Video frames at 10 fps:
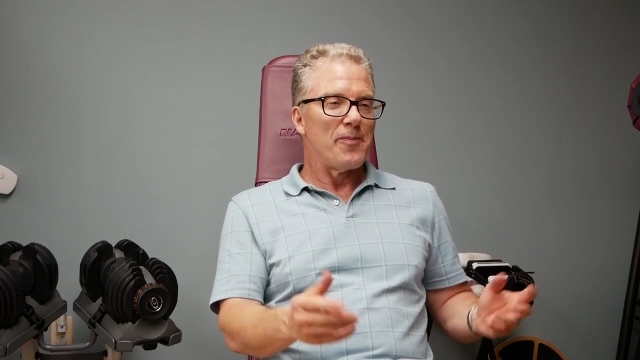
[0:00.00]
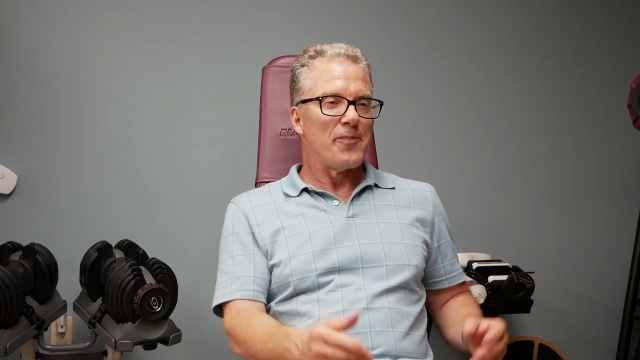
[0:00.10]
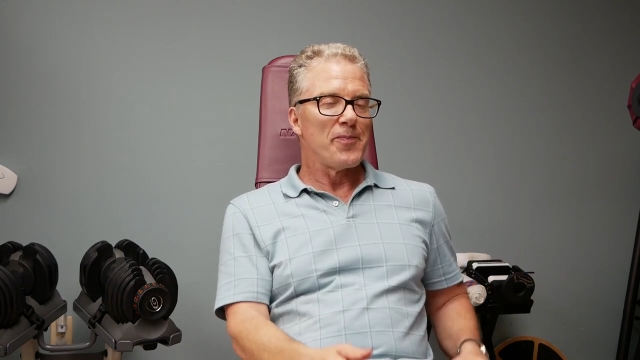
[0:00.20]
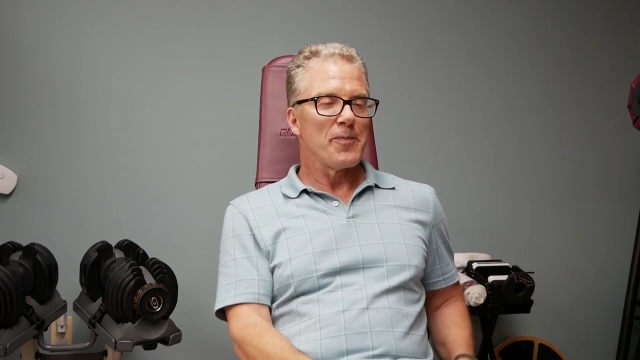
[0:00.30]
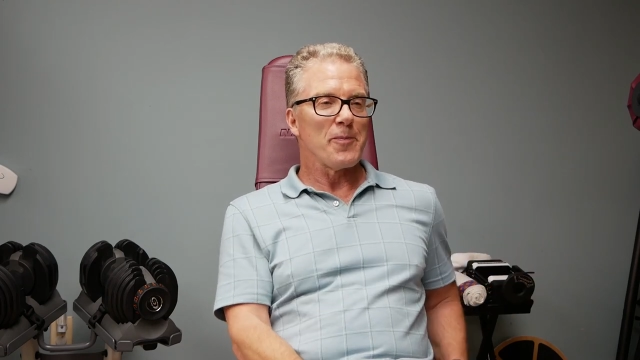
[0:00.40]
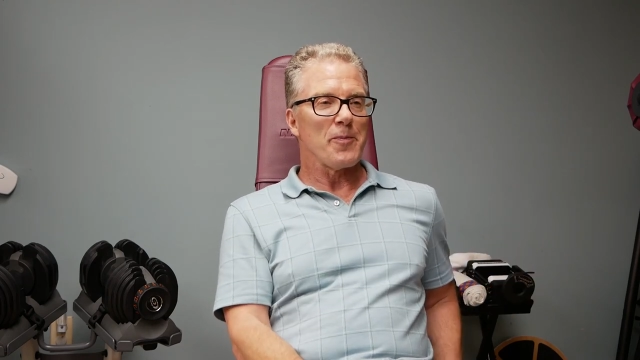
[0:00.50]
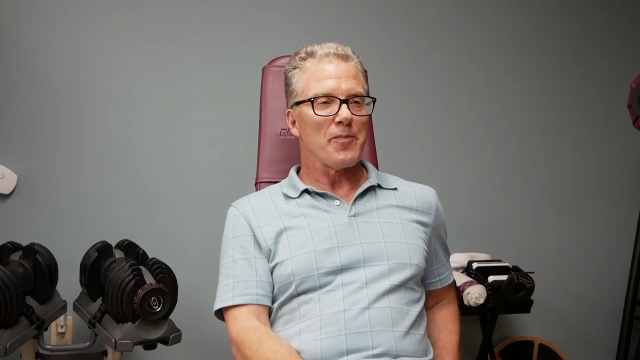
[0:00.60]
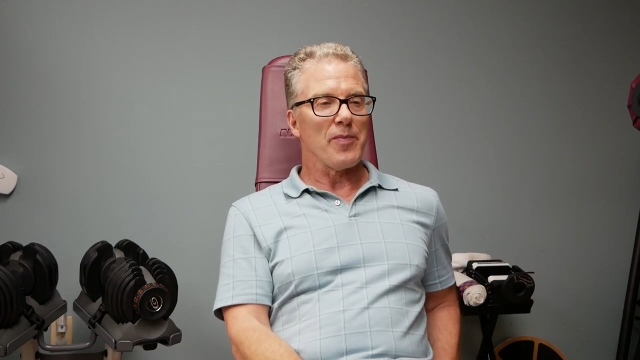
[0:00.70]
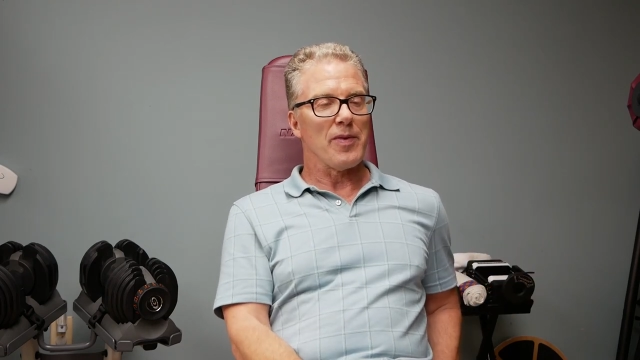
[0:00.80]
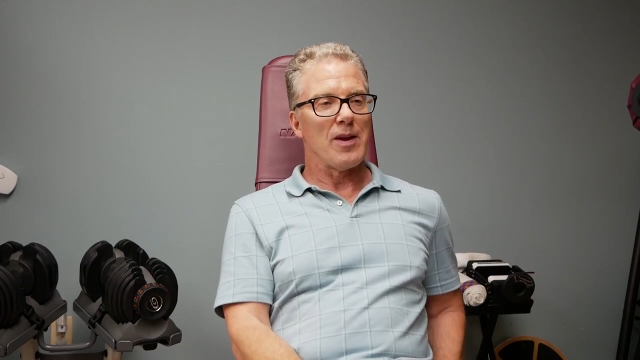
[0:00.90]
So what happened?
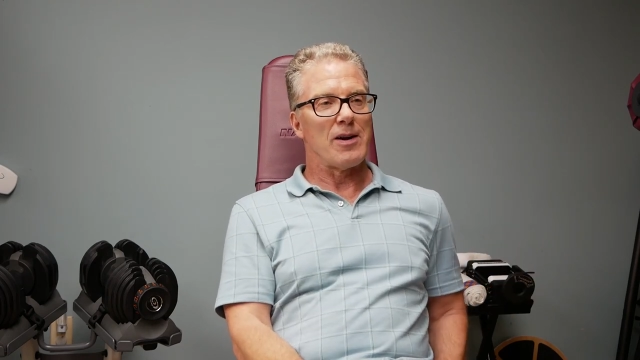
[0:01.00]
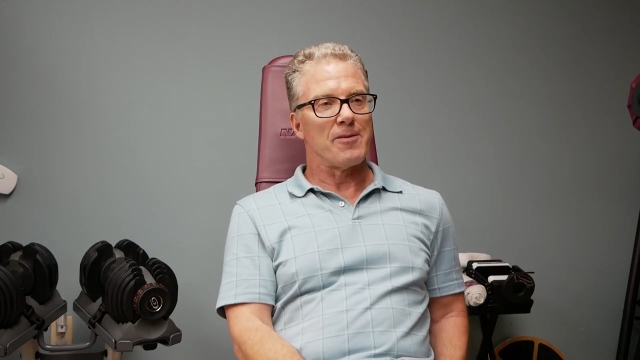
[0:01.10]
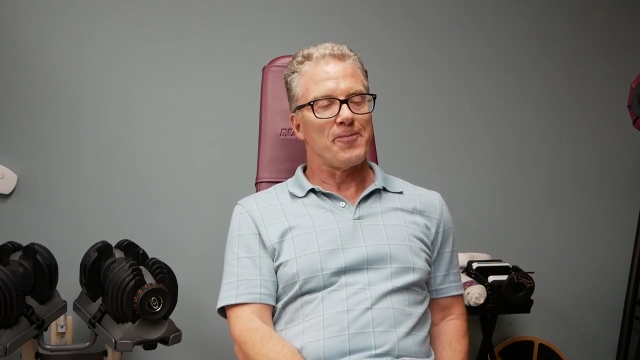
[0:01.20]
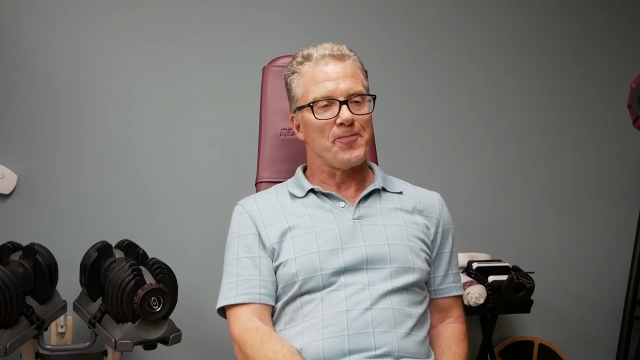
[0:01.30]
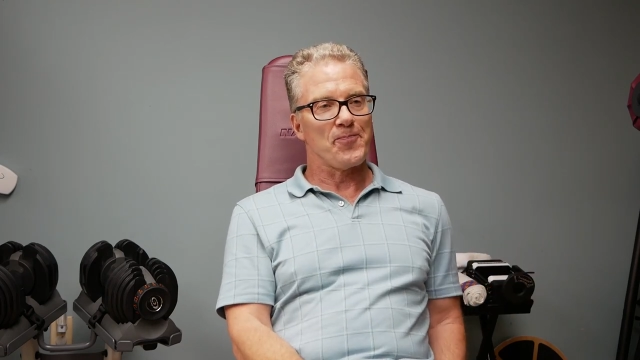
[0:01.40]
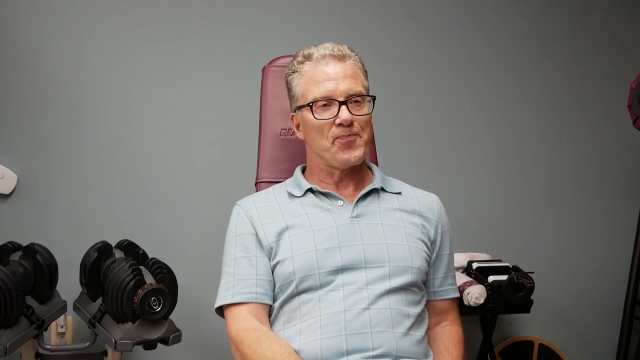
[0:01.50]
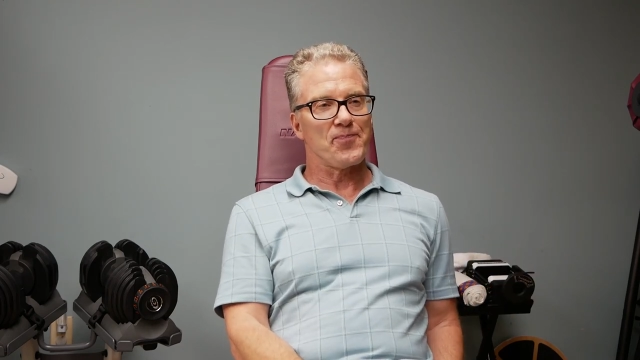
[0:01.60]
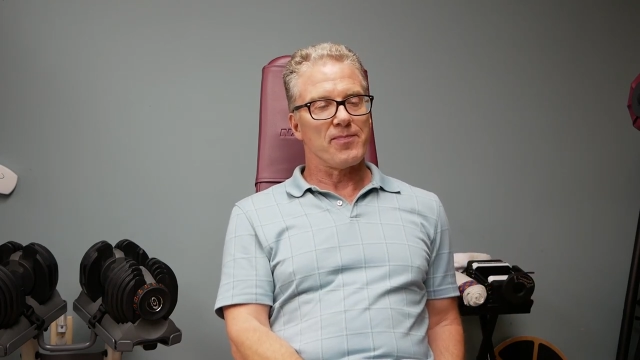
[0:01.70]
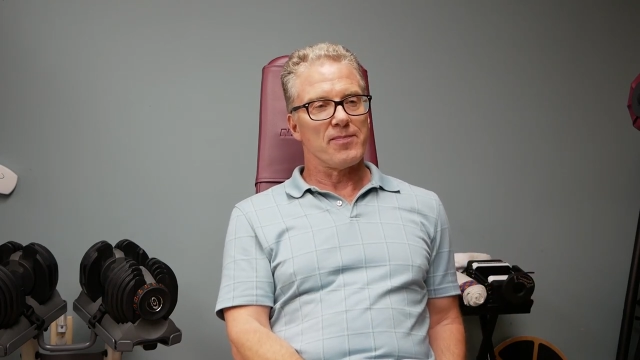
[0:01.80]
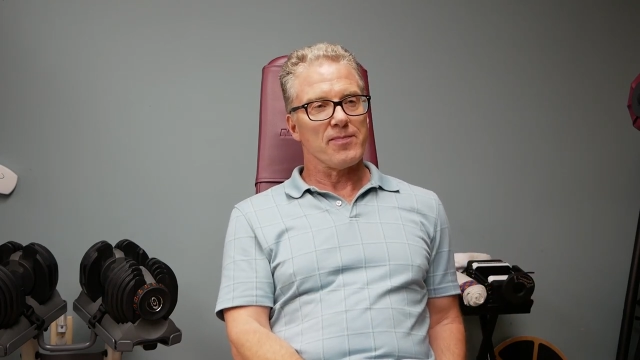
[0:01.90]
So
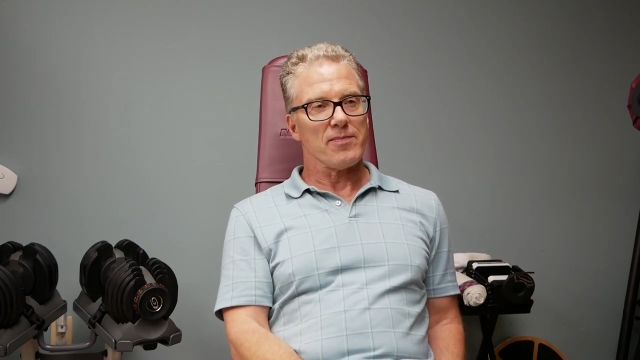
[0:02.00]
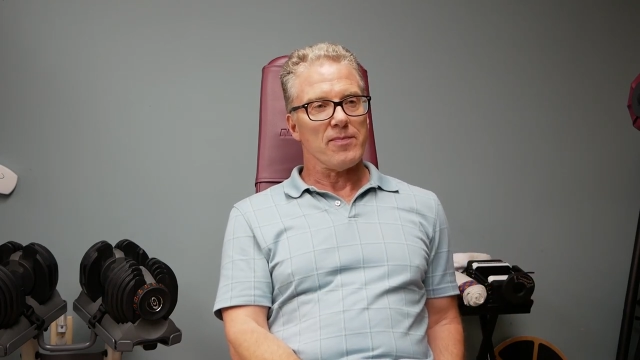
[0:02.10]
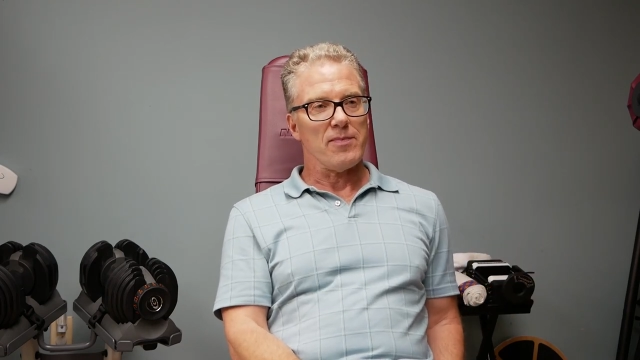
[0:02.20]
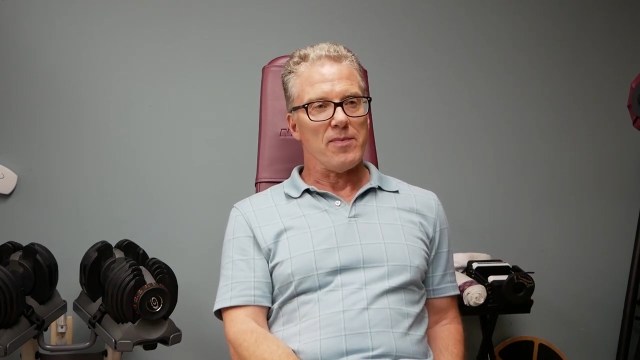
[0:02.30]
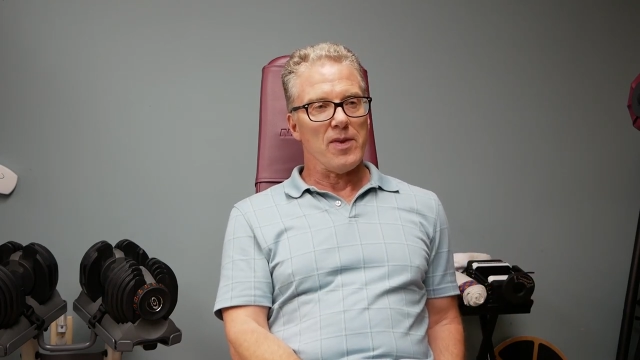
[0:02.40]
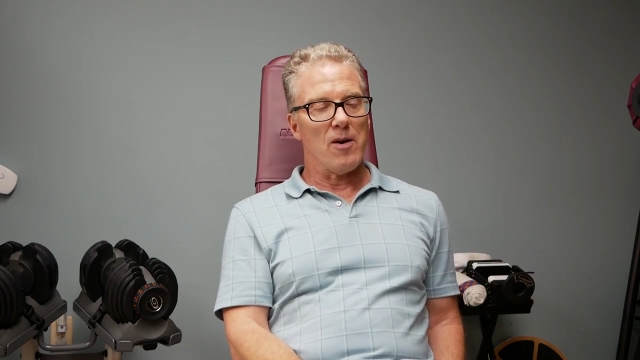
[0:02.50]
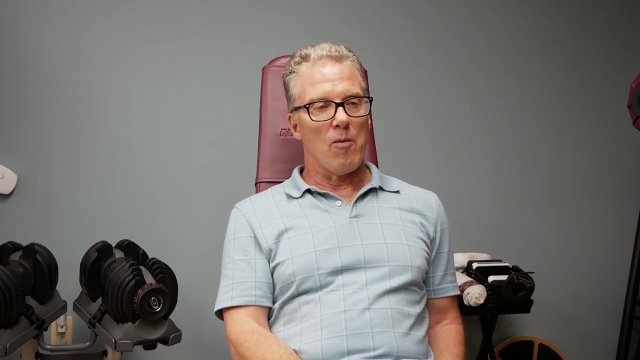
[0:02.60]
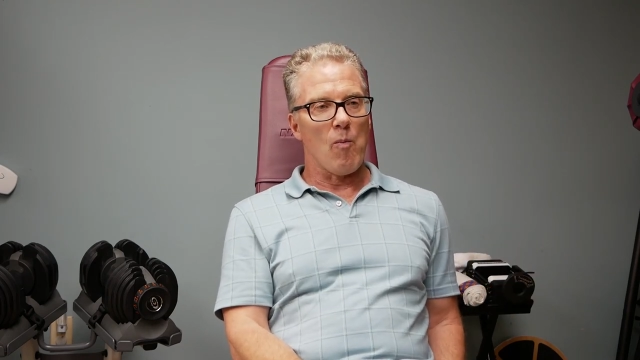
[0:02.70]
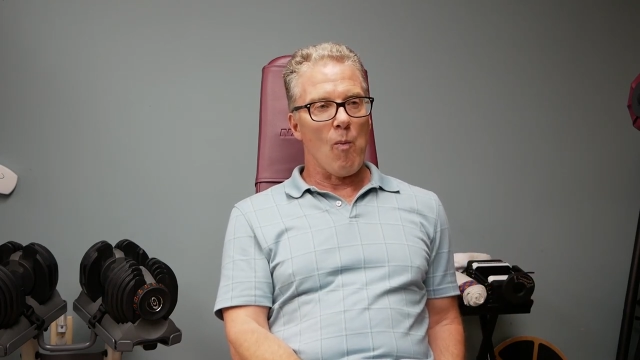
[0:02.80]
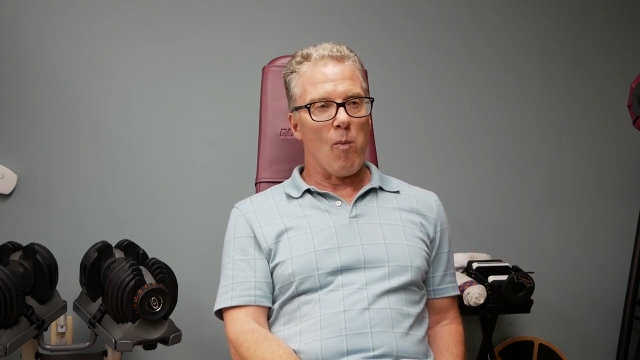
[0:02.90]
I think we,